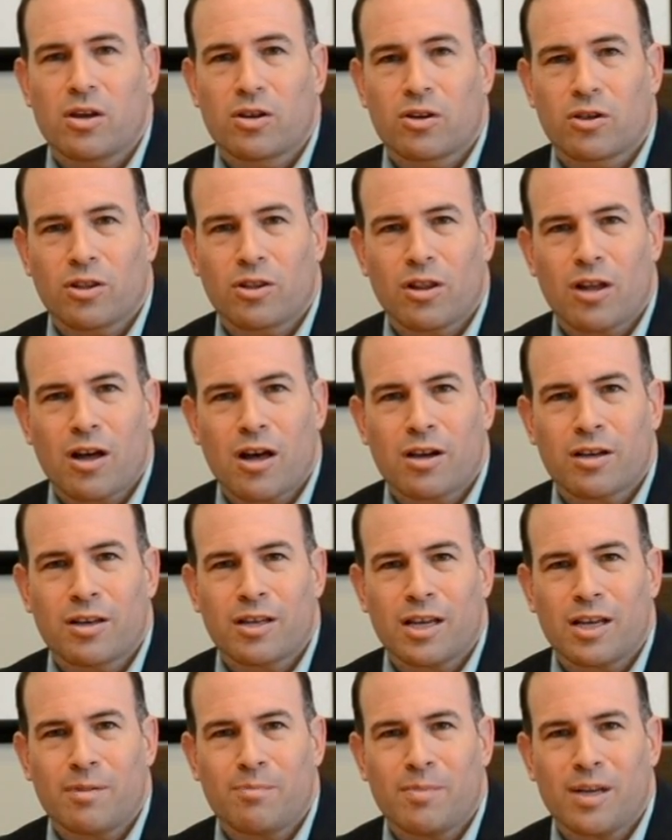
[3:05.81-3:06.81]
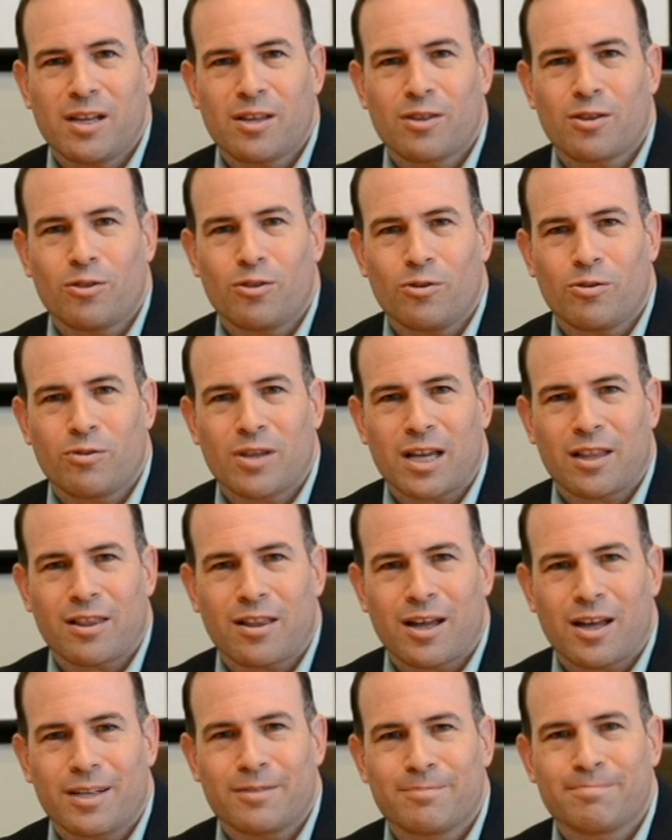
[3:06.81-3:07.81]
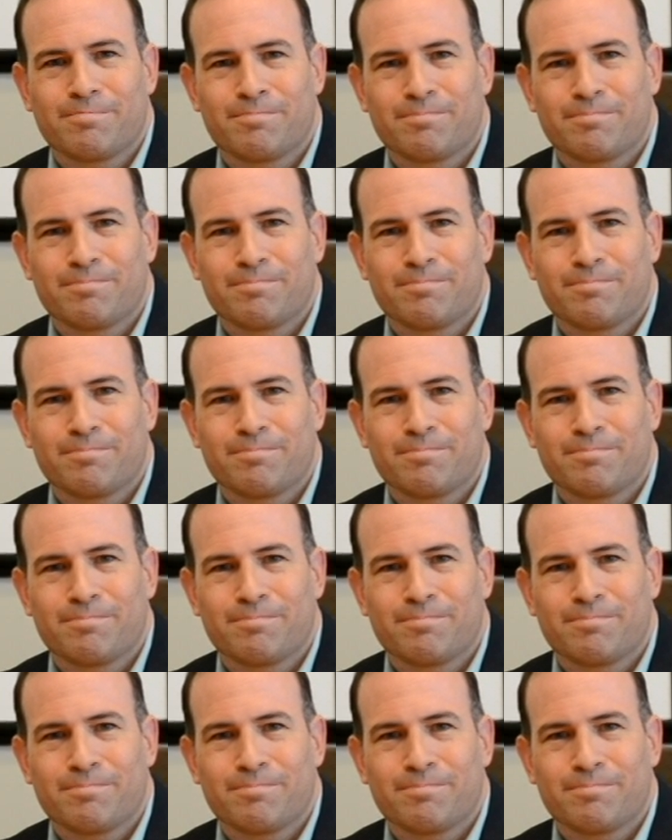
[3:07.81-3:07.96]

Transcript: Good luck in meeting the new deadline.